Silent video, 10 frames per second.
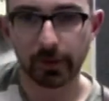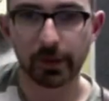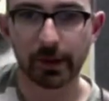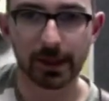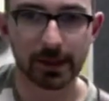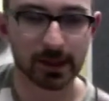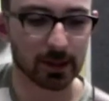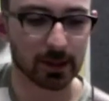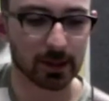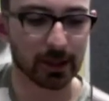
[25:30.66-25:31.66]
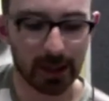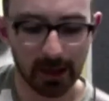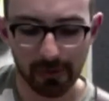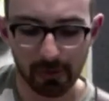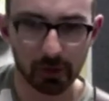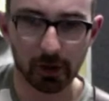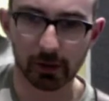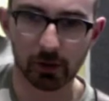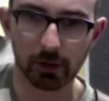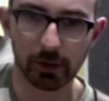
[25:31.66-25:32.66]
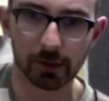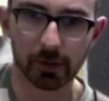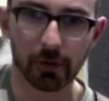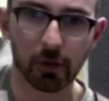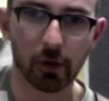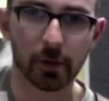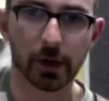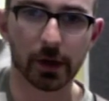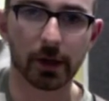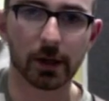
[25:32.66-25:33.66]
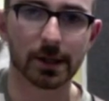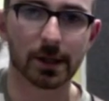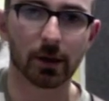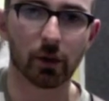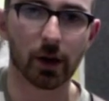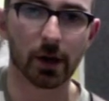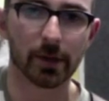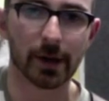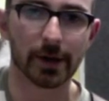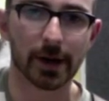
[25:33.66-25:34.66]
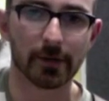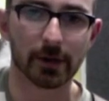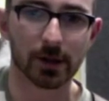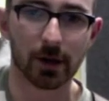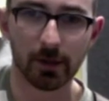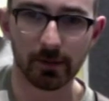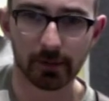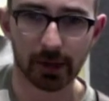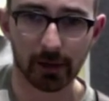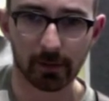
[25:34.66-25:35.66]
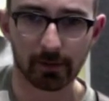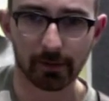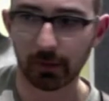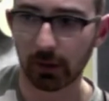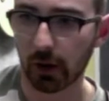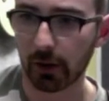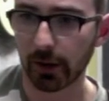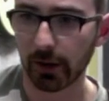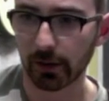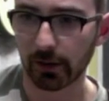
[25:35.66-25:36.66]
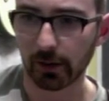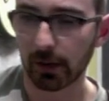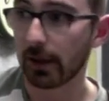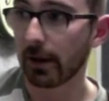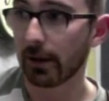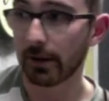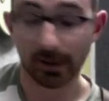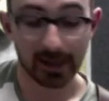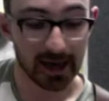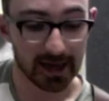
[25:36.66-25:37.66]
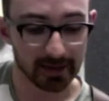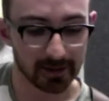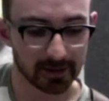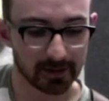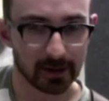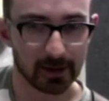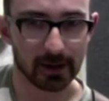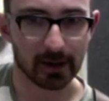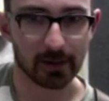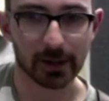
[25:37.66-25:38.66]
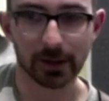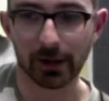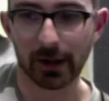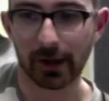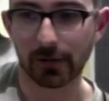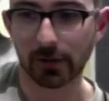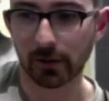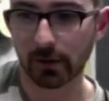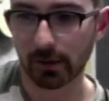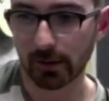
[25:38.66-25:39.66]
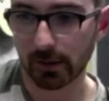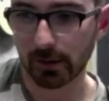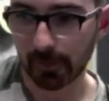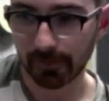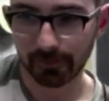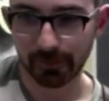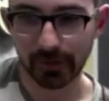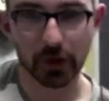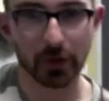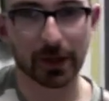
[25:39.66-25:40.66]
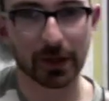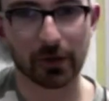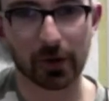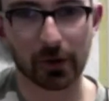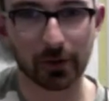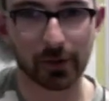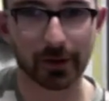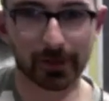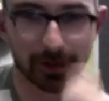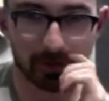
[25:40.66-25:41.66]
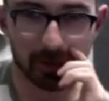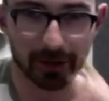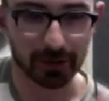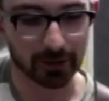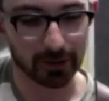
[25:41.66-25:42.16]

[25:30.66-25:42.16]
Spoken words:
that's just like the F, or like the chord we used before, but I don't necessarily worry about that every time. That lower note, you can, but you don't have to. Sorry, I'm getting a phone call, but I'm going to plow through it.